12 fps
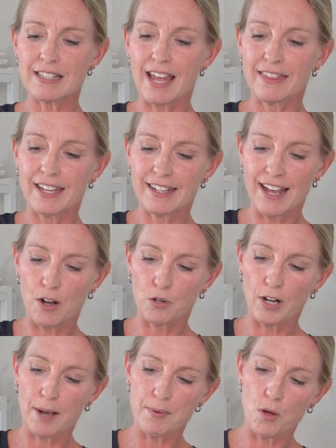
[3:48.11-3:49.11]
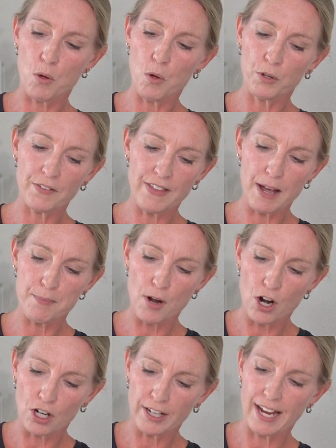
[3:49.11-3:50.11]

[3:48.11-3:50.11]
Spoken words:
and then now grab a hold of that bar